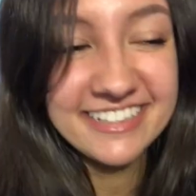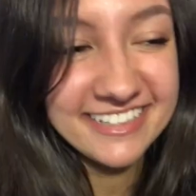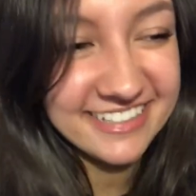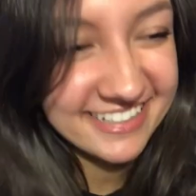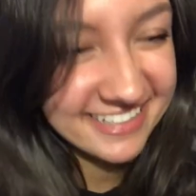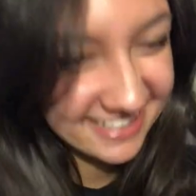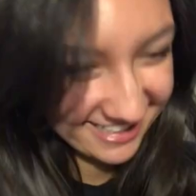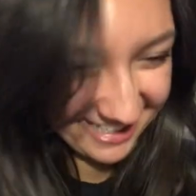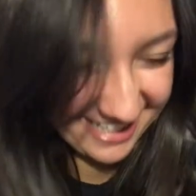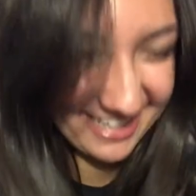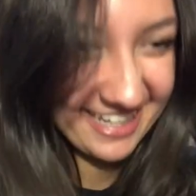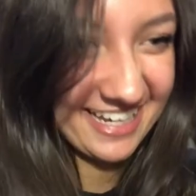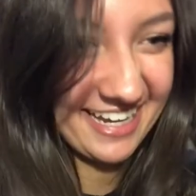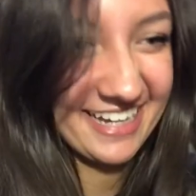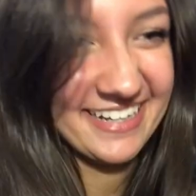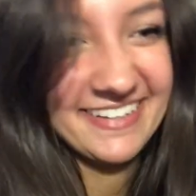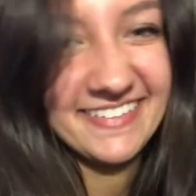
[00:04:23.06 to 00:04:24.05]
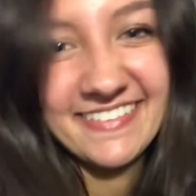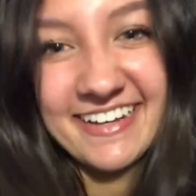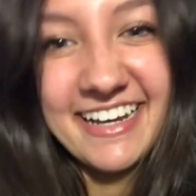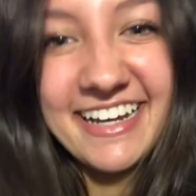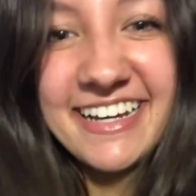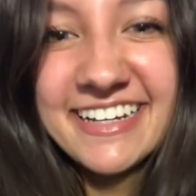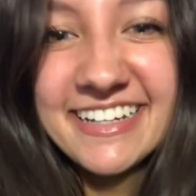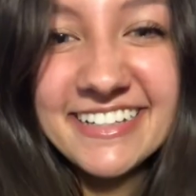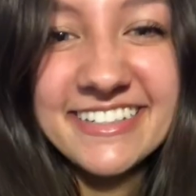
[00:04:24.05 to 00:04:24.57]
Yeah.
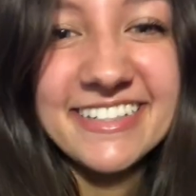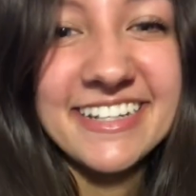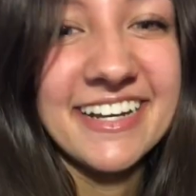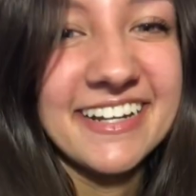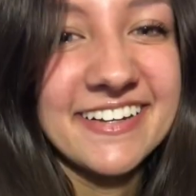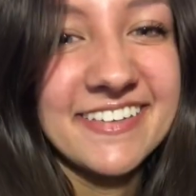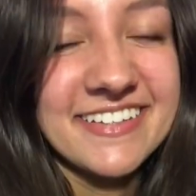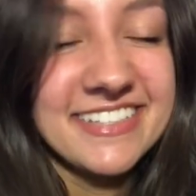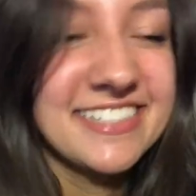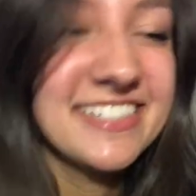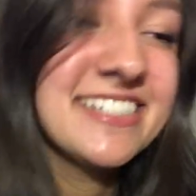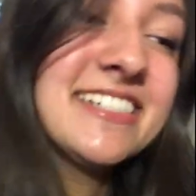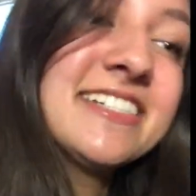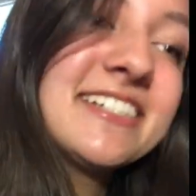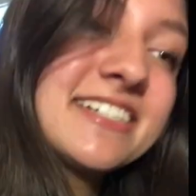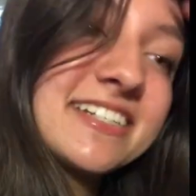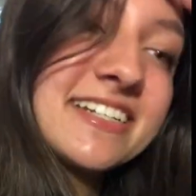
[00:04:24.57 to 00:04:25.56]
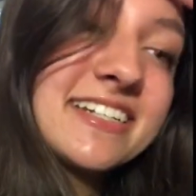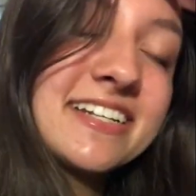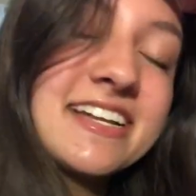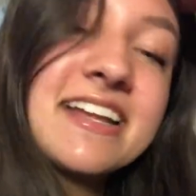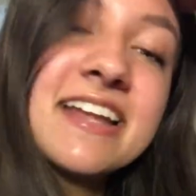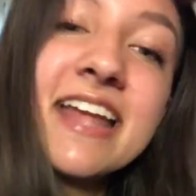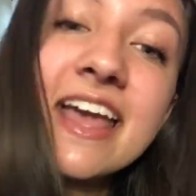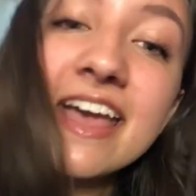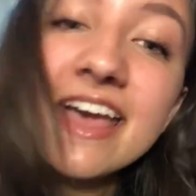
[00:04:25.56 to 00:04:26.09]
Anyway, that
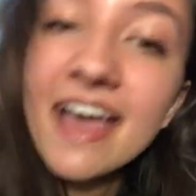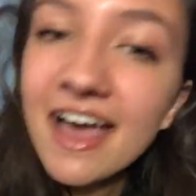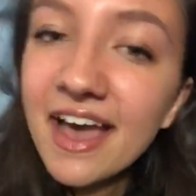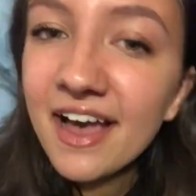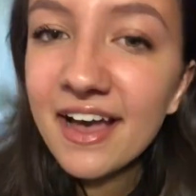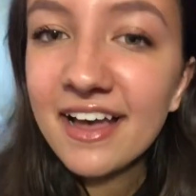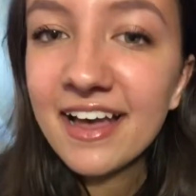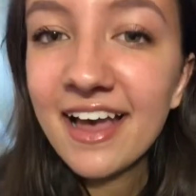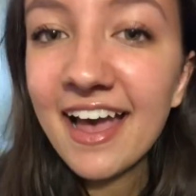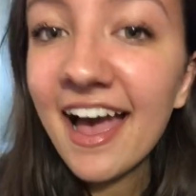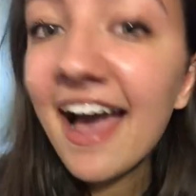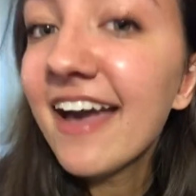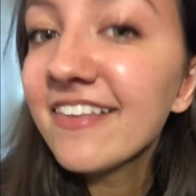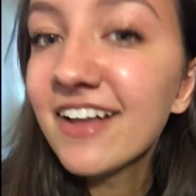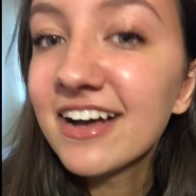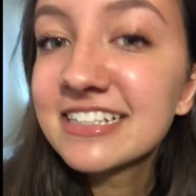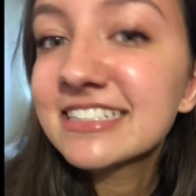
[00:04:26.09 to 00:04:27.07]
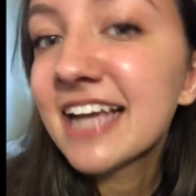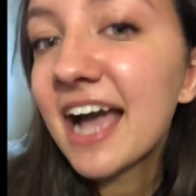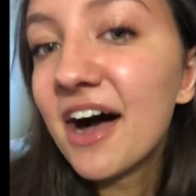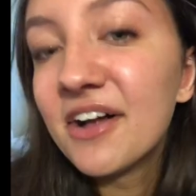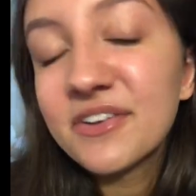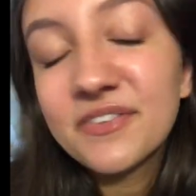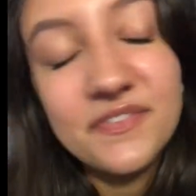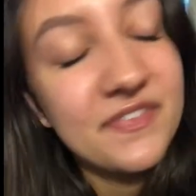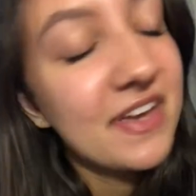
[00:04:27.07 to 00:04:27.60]
question, I lost
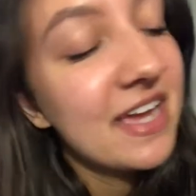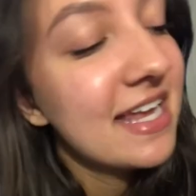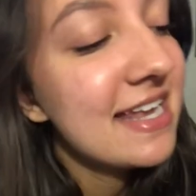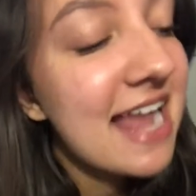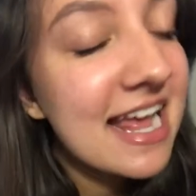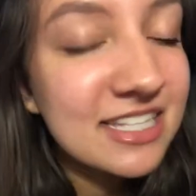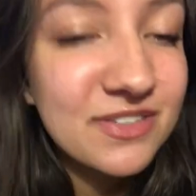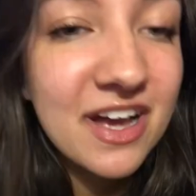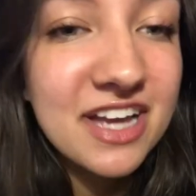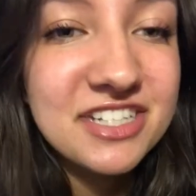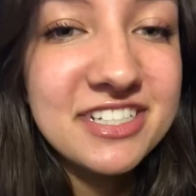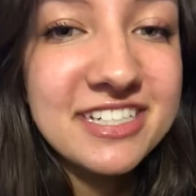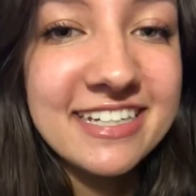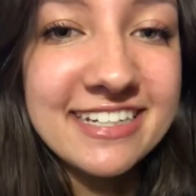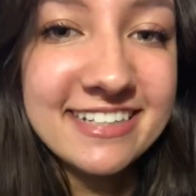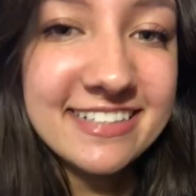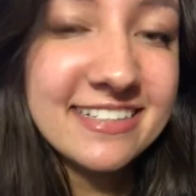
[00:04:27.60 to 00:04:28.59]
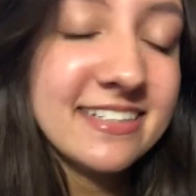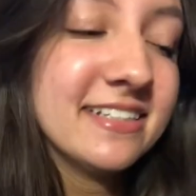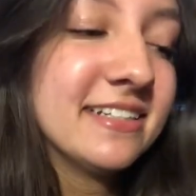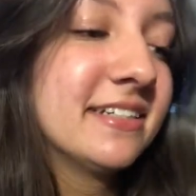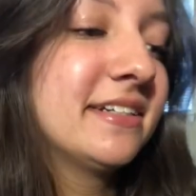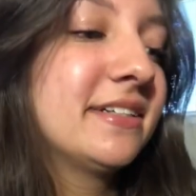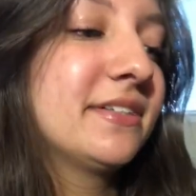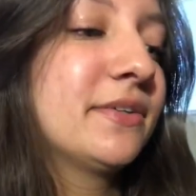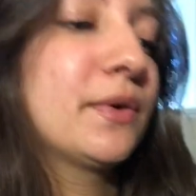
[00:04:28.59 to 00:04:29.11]
count. Next question.
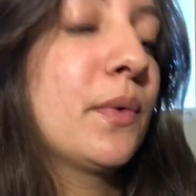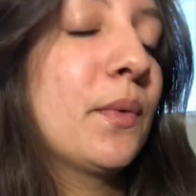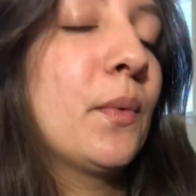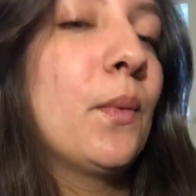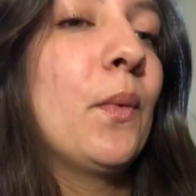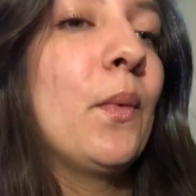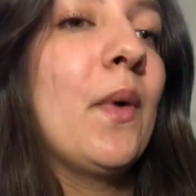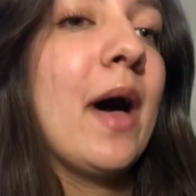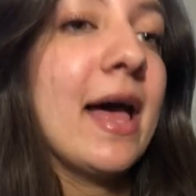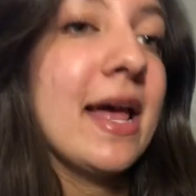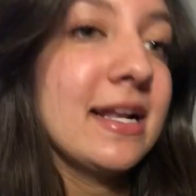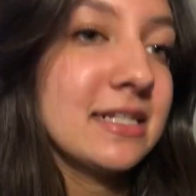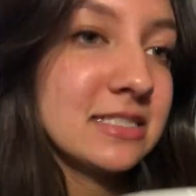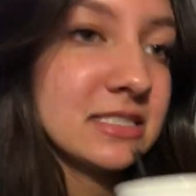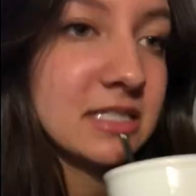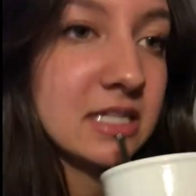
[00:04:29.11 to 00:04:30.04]
What?